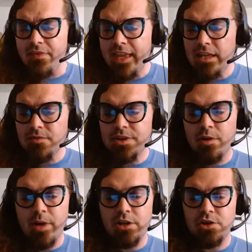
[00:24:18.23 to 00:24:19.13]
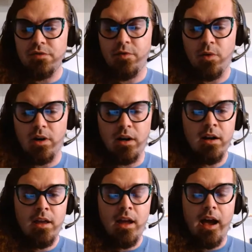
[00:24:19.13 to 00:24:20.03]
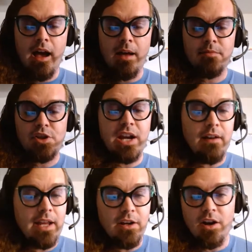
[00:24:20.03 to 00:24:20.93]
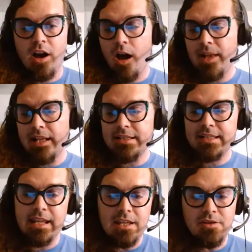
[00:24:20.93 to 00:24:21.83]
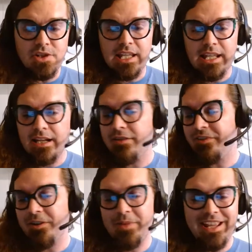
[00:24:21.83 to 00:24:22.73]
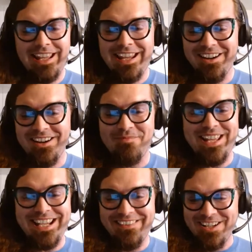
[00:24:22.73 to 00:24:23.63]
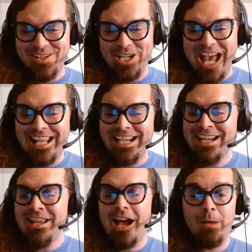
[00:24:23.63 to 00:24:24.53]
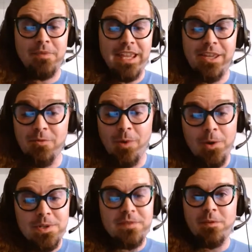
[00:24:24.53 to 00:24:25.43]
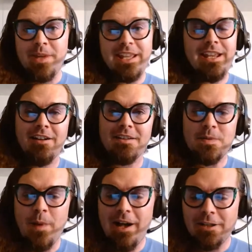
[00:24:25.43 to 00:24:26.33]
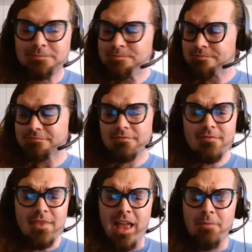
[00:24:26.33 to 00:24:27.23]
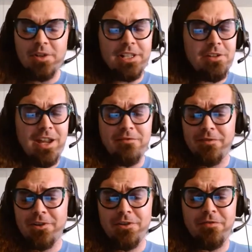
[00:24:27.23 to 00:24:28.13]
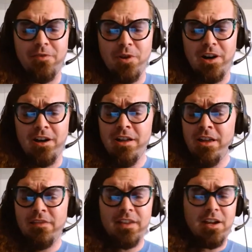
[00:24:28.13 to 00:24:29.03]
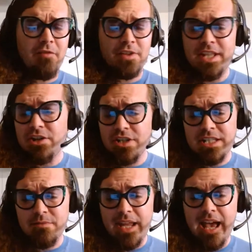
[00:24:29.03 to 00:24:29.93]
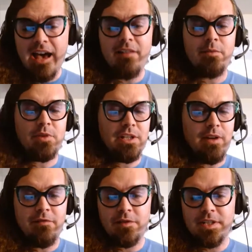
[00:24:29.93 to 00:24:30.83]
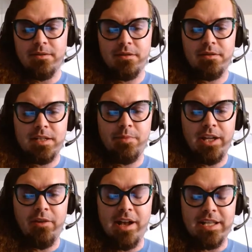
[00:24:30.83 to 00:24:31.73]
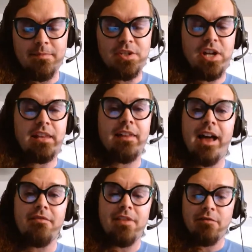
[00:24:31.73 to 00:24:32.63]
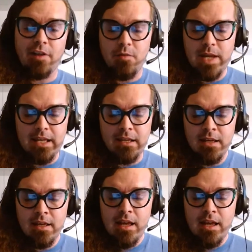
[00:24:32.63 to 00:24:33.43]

Thank you so much for sharing your comments. Thank you, Shakina, for being here and being in the chat. Thank you, Rose, for being here as well. I'm really grateful for the conversations that we have. I'm really grateful to bring you Ask Miss J Live every week.